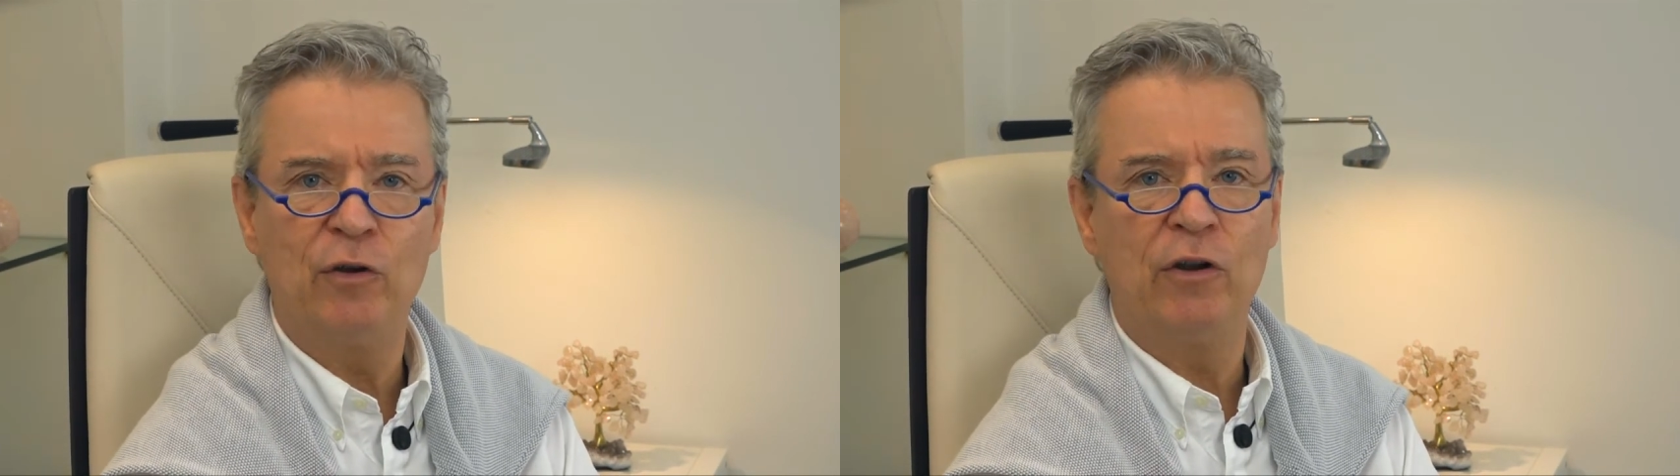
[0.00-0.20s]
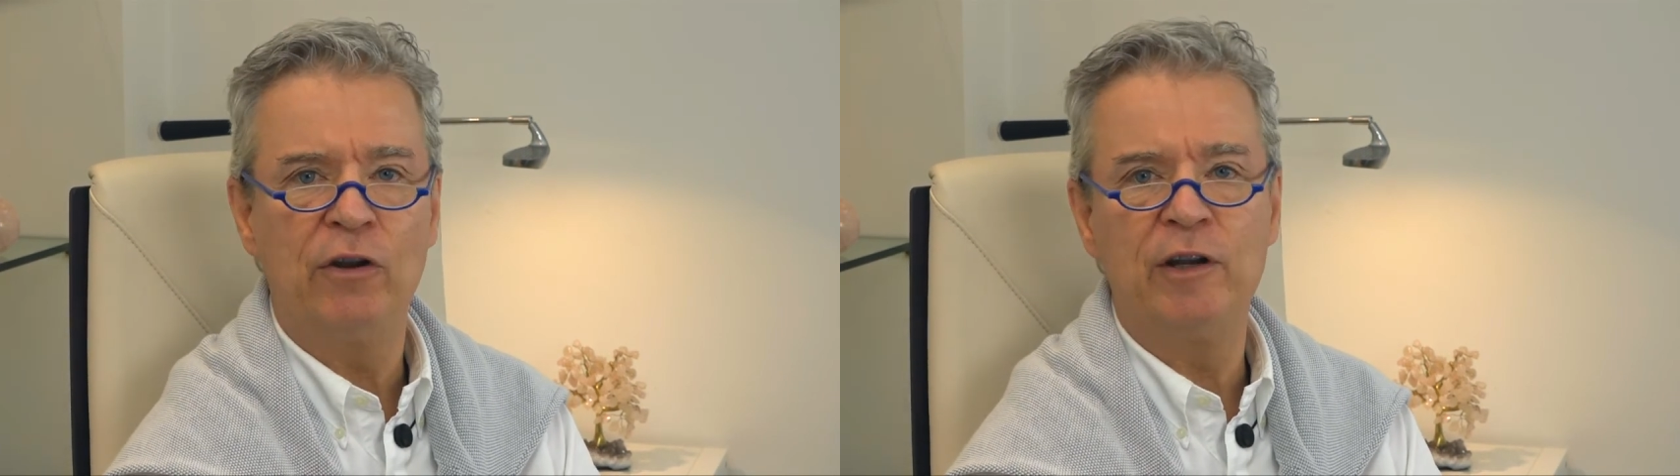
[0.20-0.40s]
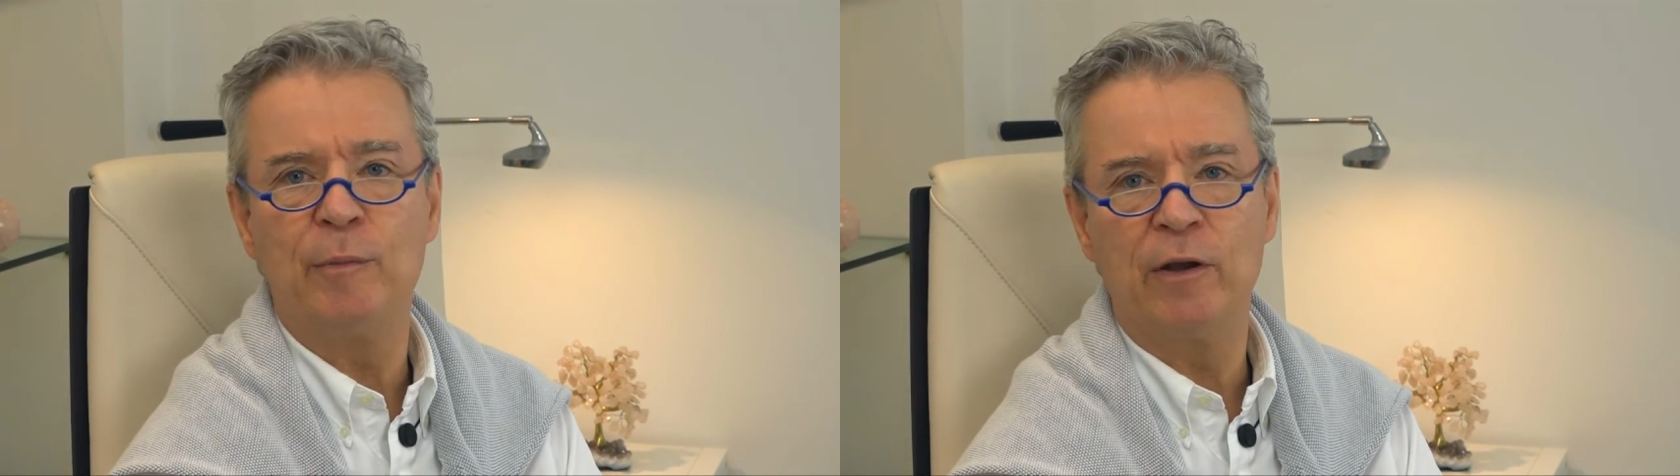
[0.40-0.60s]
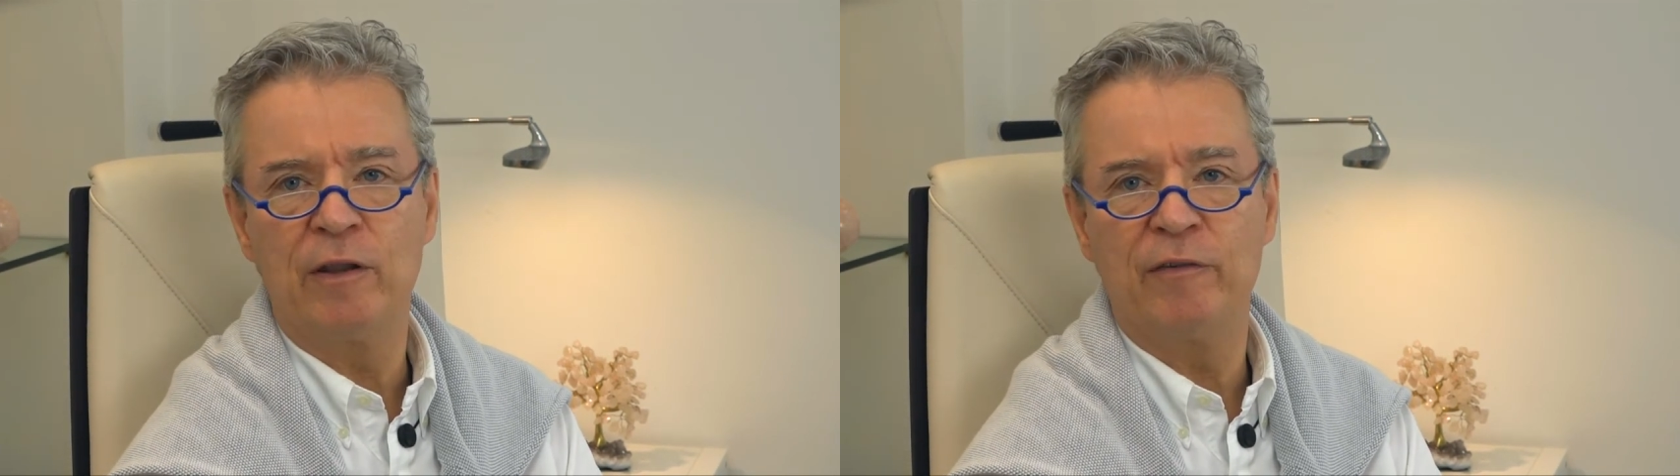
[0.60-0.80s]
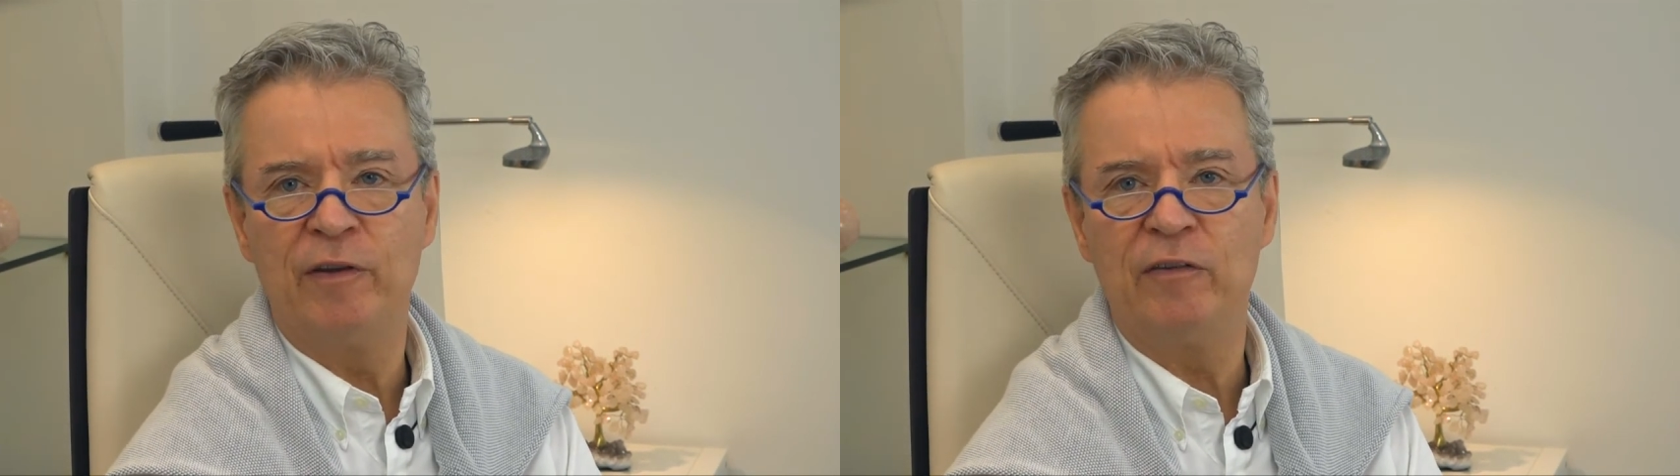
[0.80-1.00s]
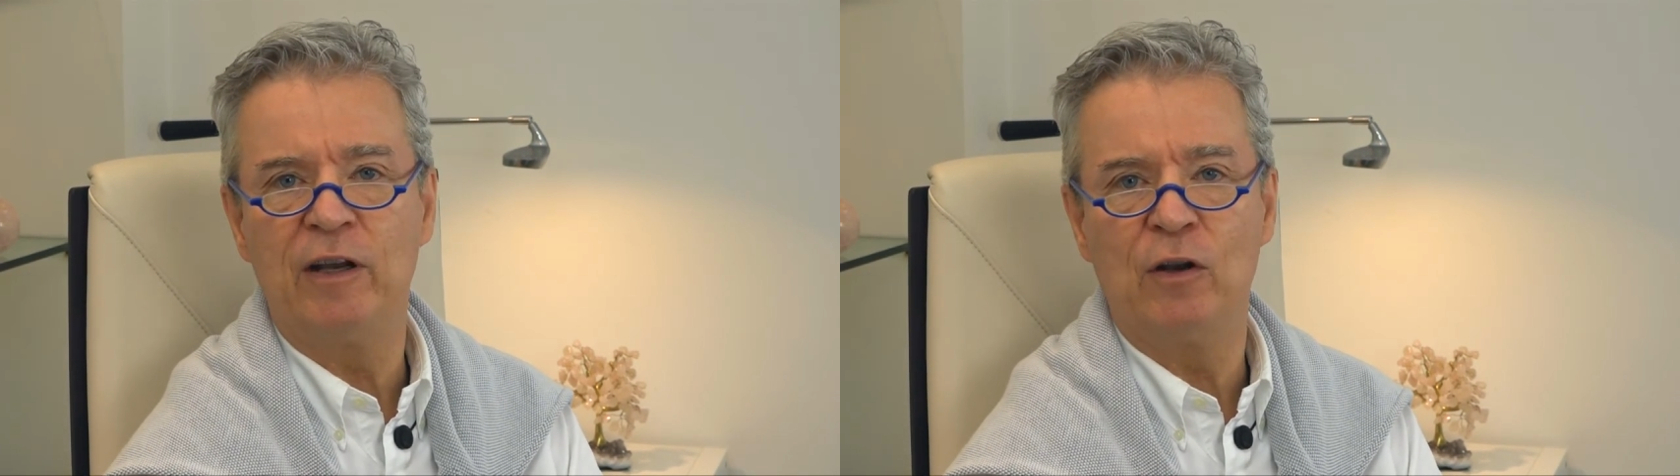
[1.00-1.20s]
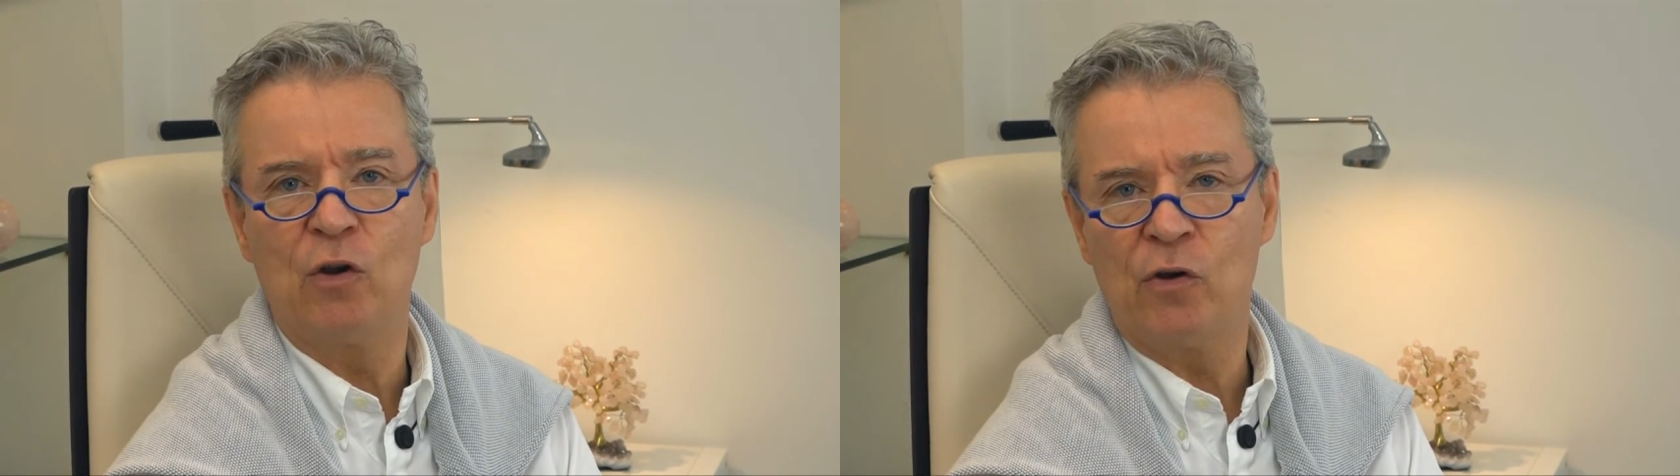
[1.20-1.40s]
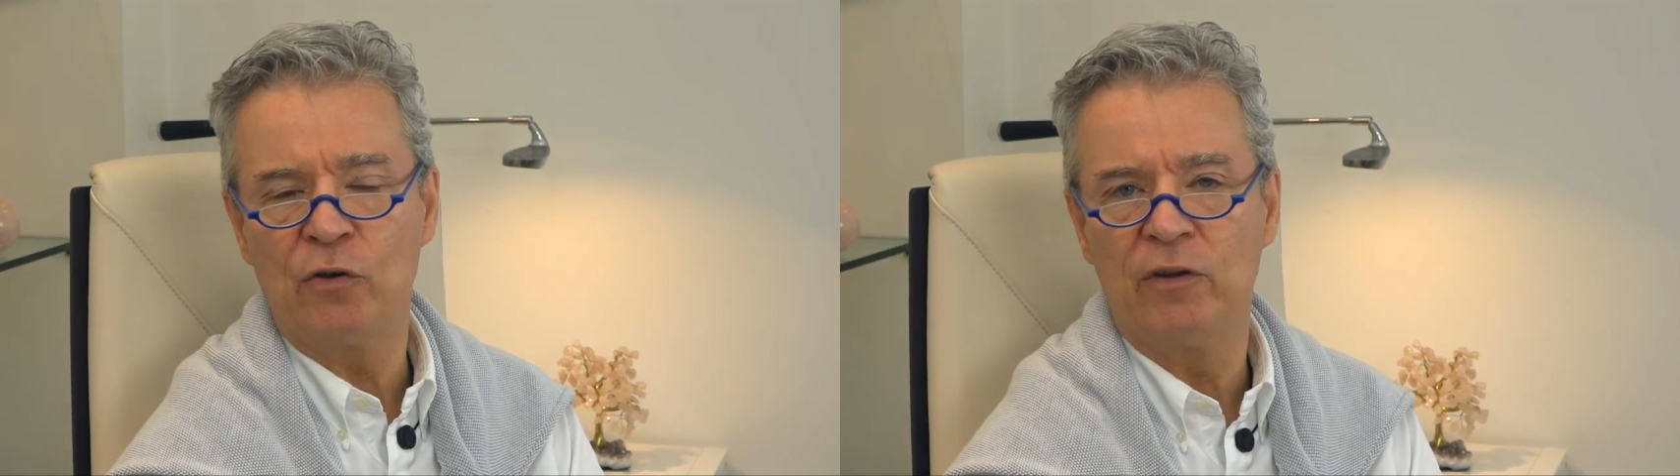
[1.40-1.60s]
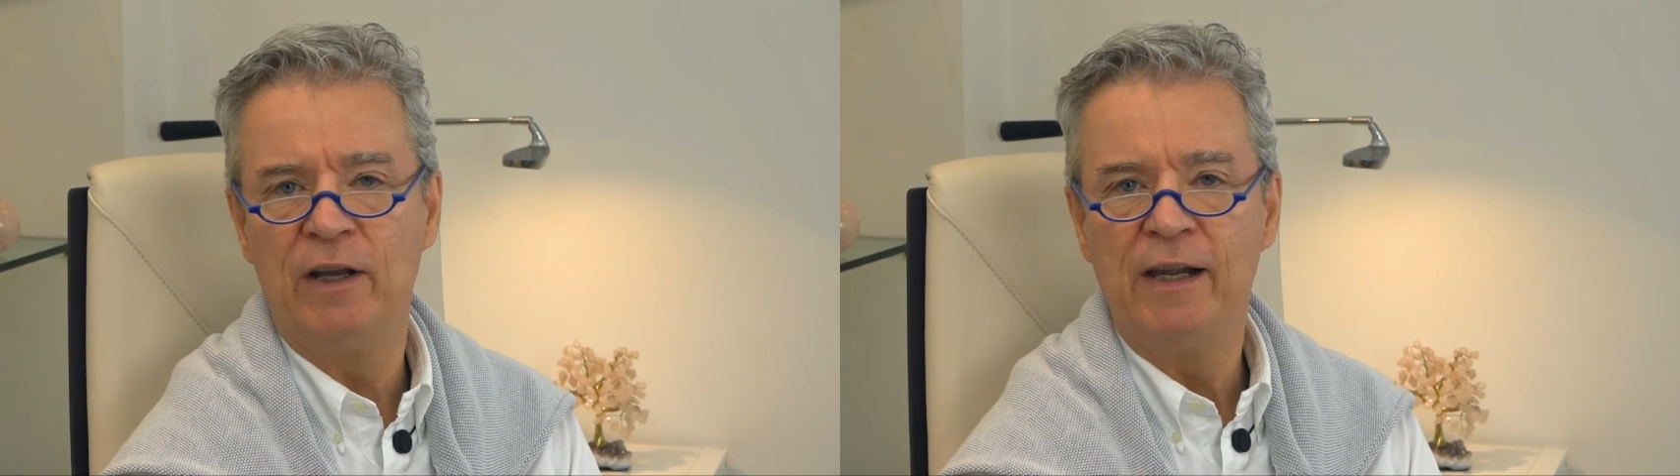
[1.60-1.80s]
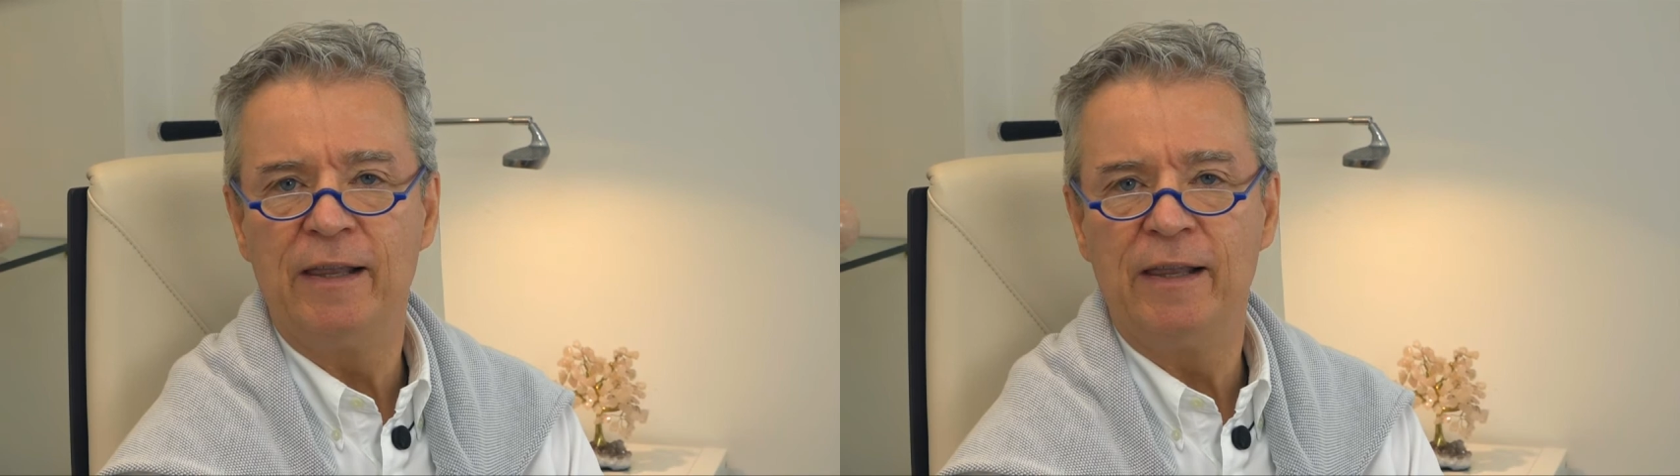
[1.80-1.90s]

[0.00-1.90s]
you'll learn about the physical laws